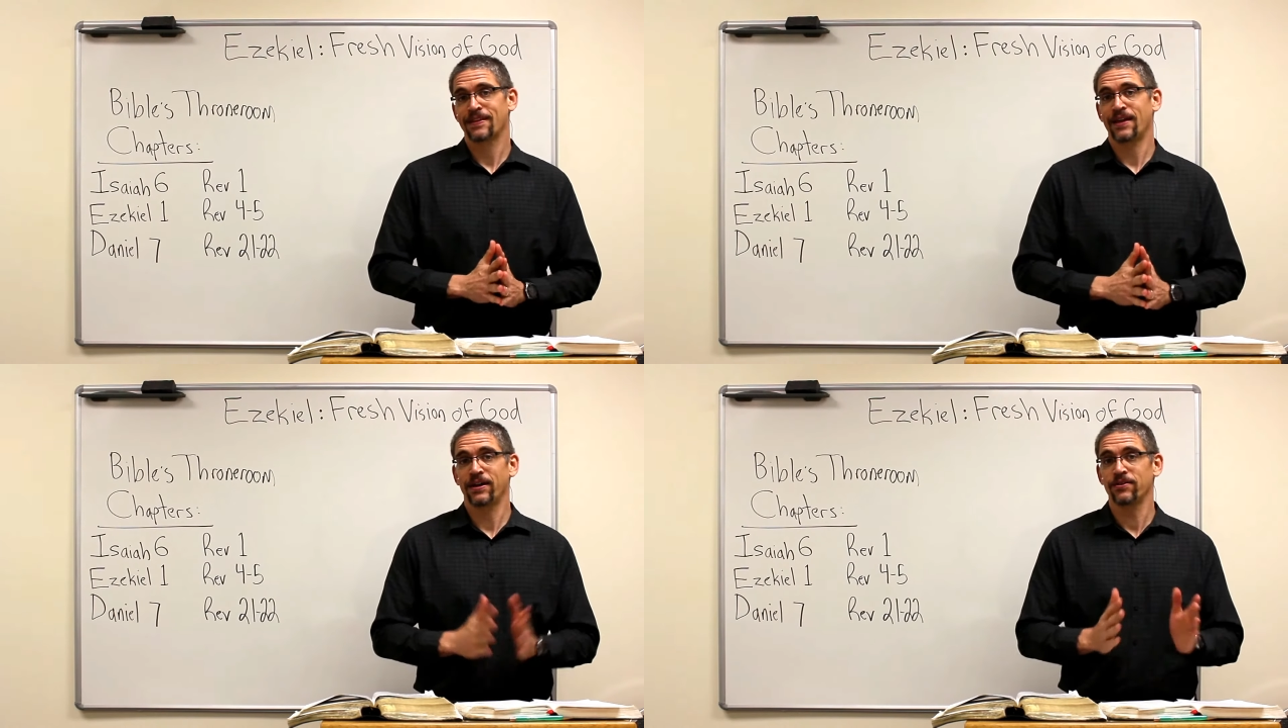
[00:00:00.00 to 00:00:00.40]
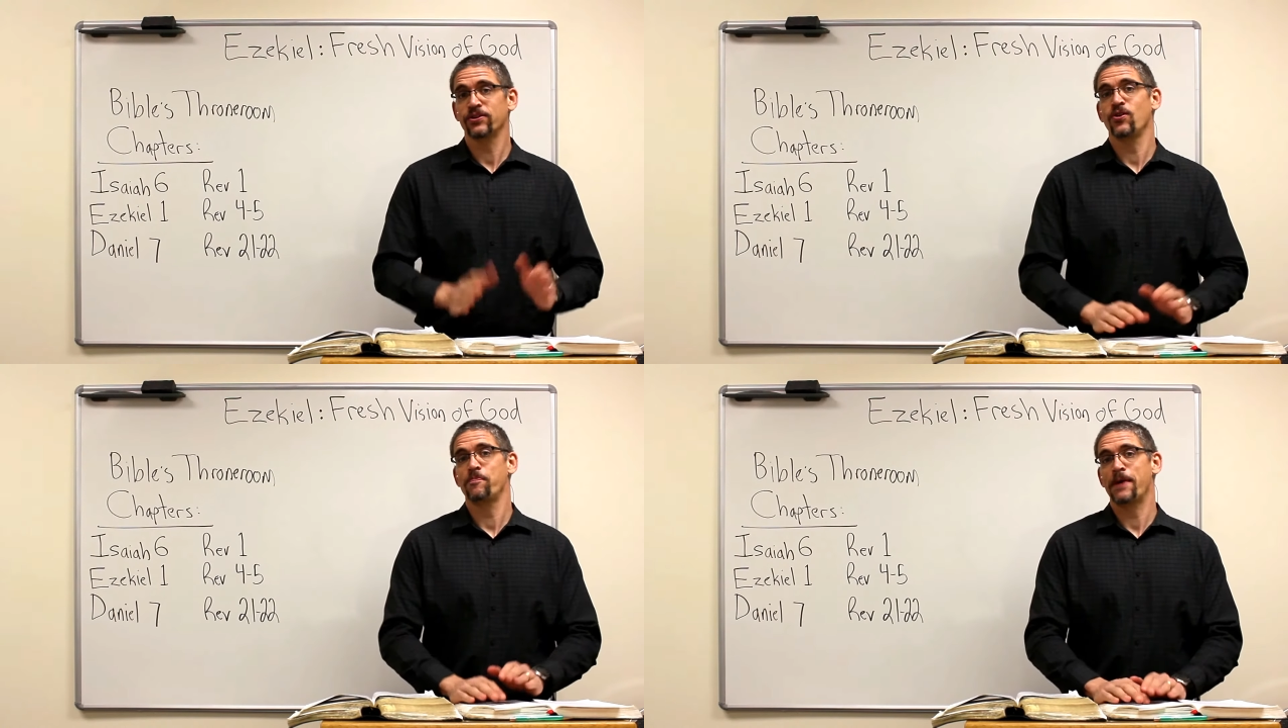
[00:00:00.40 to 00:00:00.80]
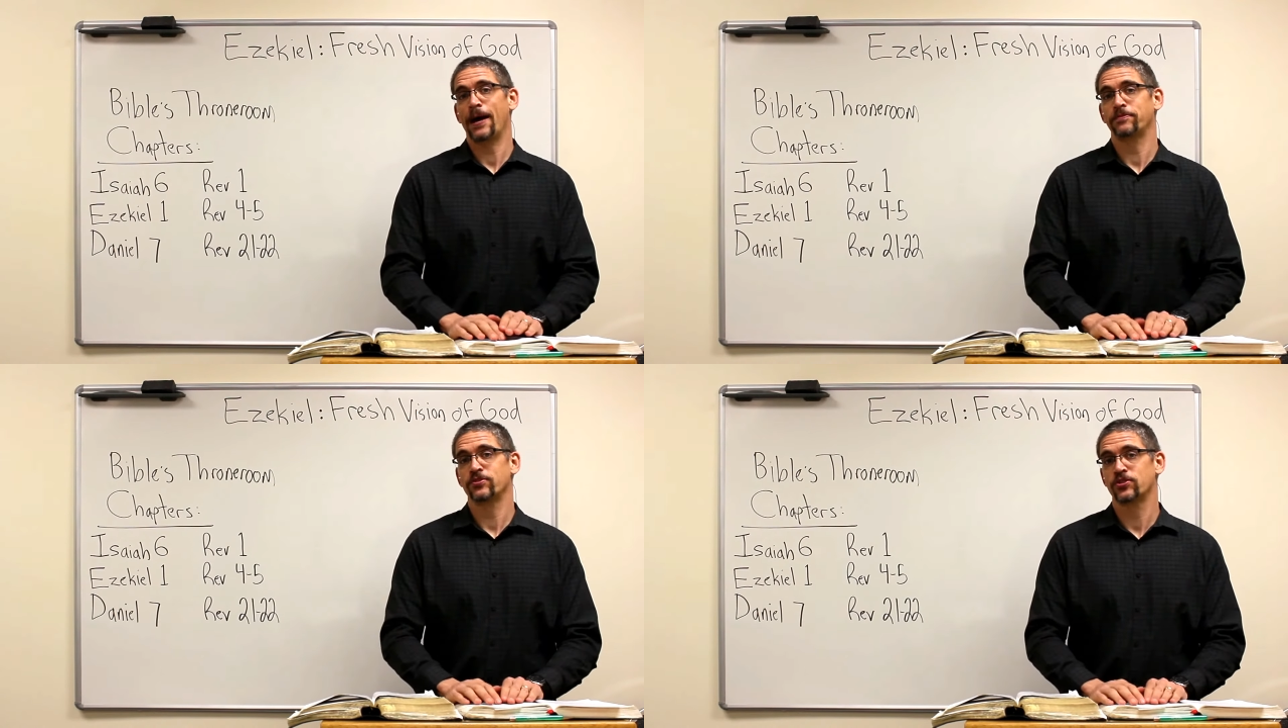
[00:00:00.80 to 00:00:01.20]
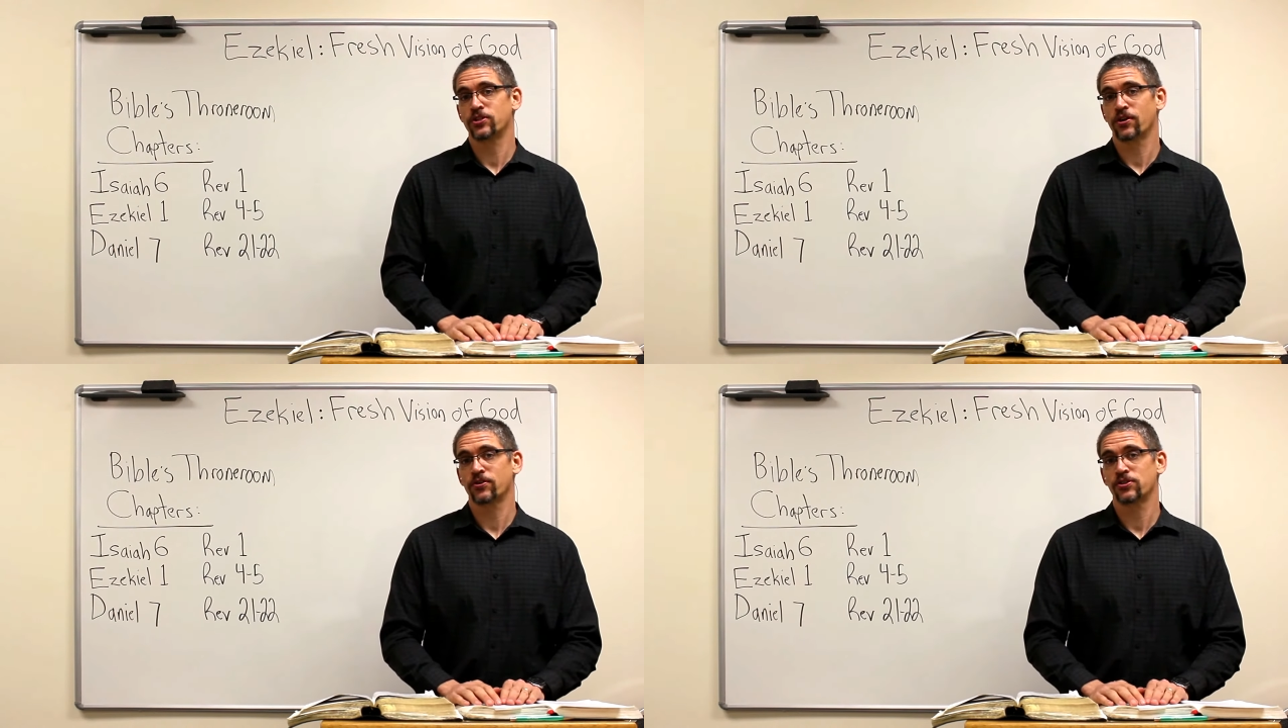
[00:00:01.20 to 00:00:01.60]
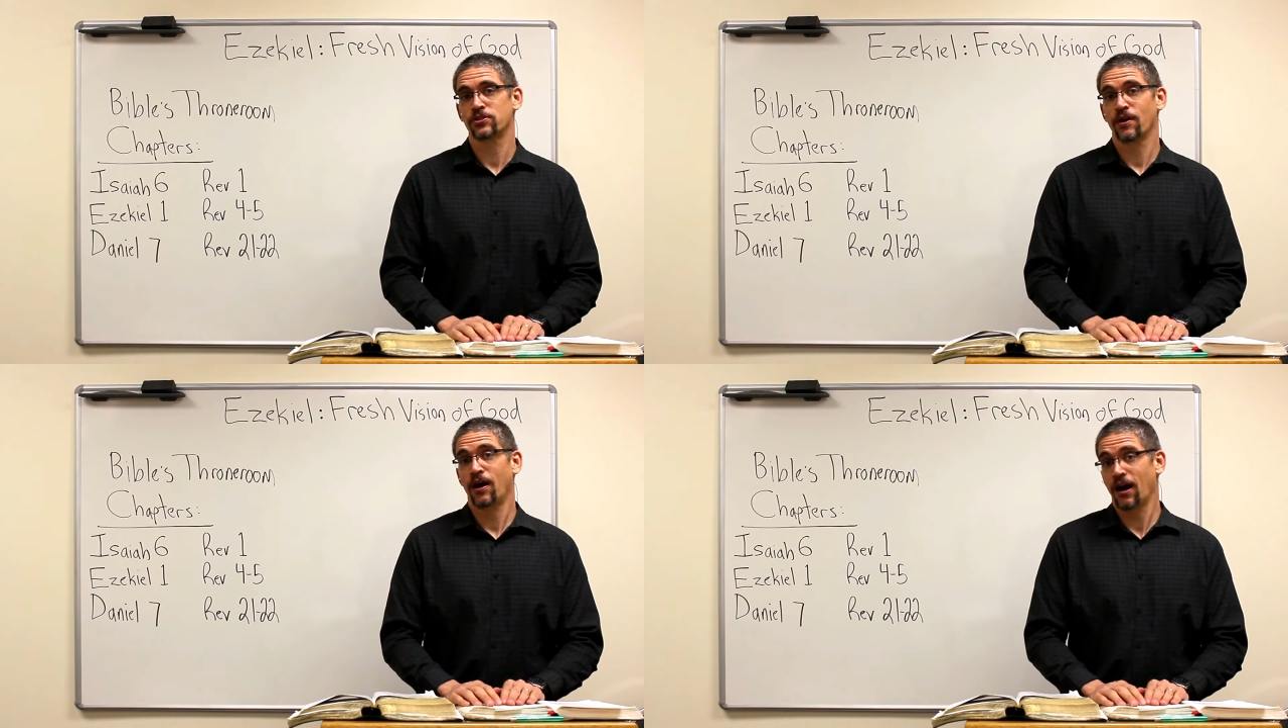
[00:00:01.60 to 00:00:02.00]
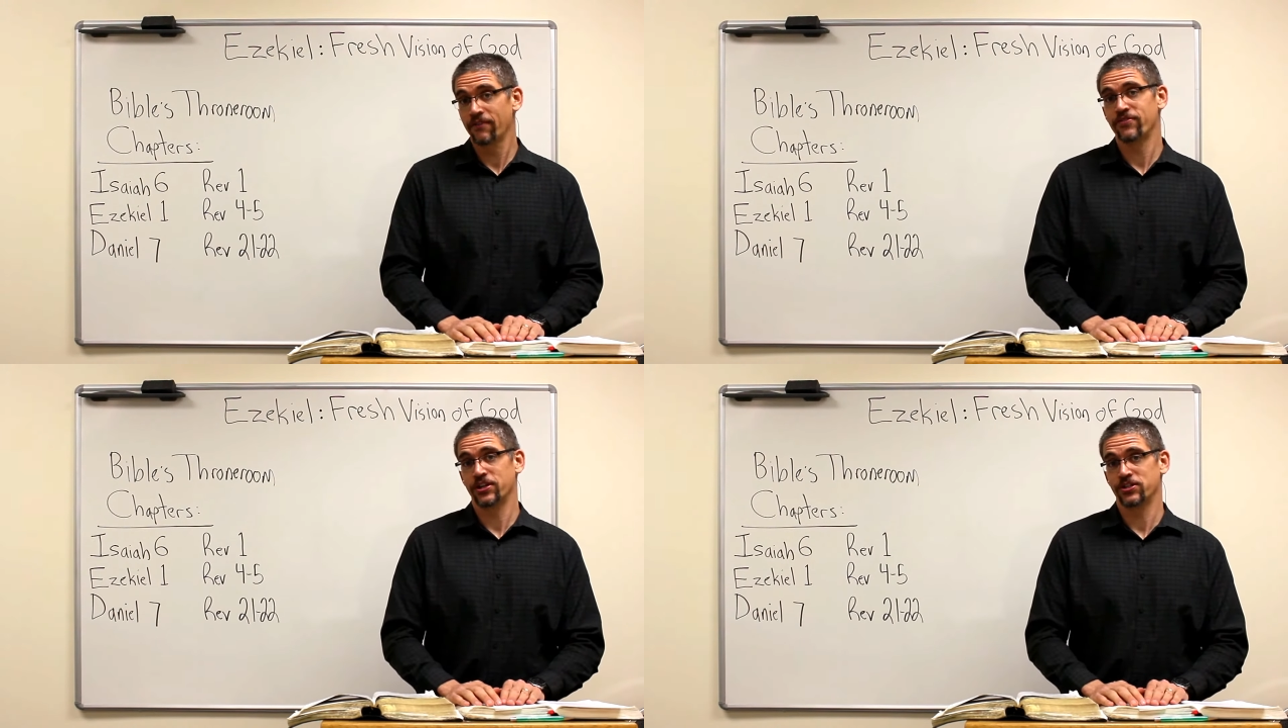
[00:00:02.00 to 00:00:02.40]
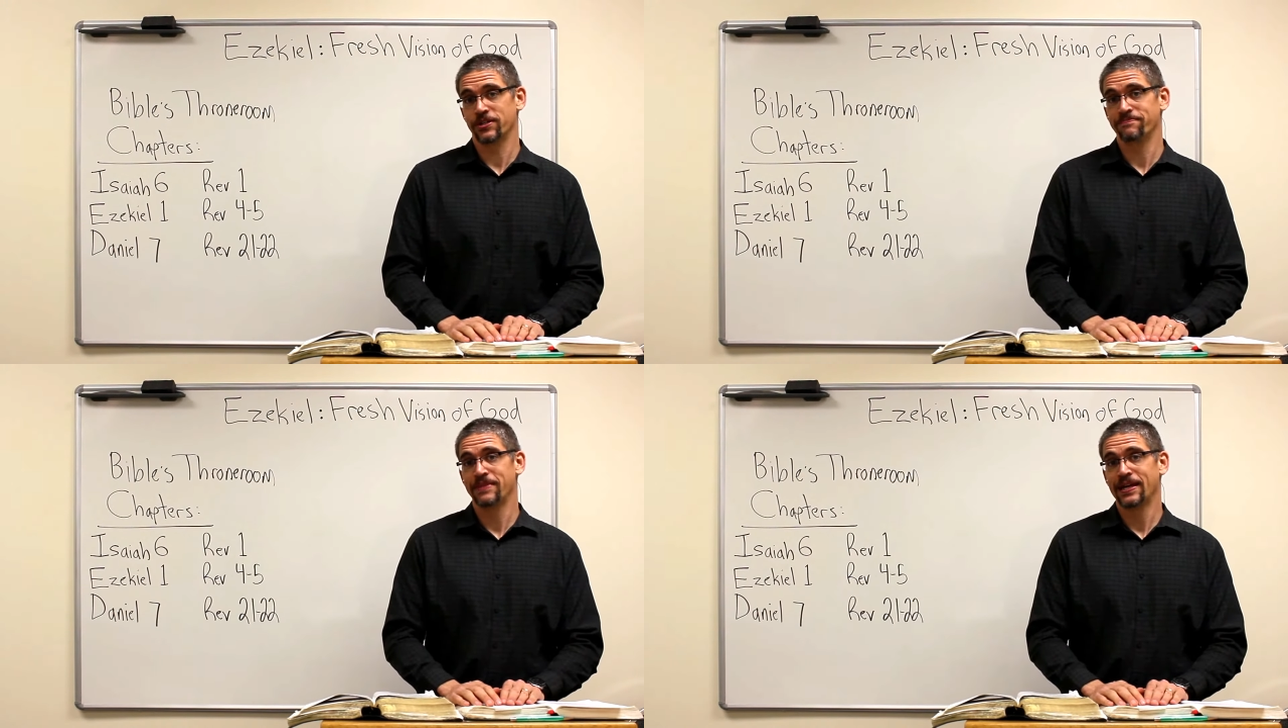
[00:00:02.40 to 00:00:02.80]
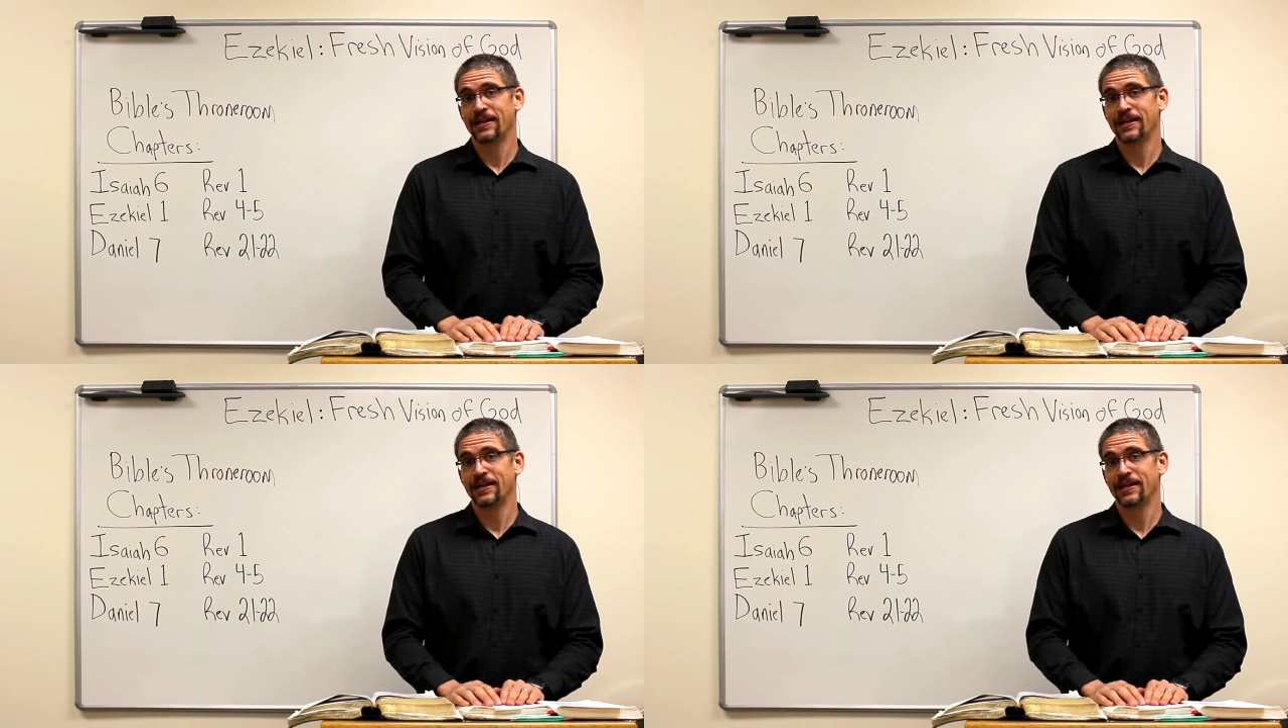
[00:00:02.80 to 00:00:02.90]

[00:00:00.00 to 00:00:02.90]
Now, here at New Hope Baptist Church, our vision